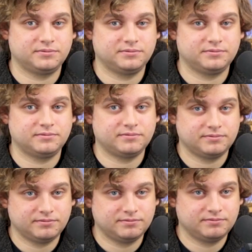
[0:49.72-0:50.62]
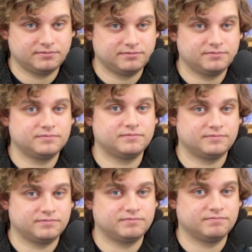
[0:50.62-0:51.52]

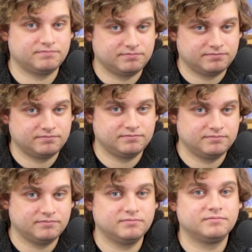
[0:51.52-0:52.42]
[no speech]